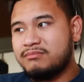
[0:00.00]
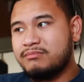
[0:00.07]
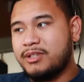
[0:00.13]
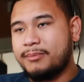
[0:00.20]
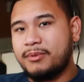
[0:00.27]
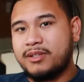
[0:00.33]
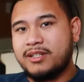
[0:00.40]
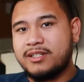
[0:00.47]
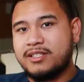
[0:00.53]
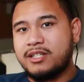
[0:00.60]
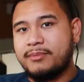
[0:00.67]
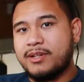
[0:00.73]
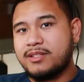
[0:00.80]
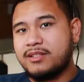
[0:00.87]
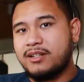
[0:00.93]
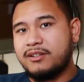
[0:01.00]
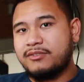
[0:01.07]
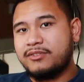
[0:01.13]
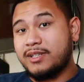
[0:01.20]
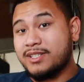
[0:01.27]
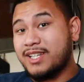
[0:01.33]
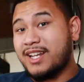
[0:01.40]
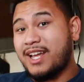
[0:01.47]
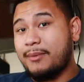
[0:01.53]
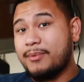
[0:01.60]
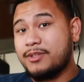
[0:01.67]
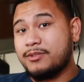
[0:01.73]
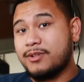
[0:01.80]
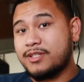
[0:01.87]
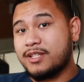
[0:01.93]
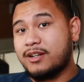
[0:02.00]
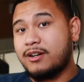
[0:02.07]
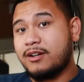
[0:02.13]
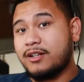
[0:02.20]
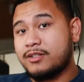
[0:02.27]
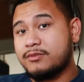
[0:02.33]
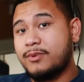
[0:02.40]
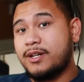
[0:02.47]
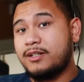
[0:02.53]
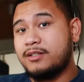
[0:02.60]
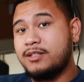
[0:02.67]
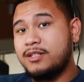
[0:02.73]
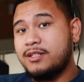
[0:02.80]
people are gonna steal my stuff because that happened to us at Hard as well.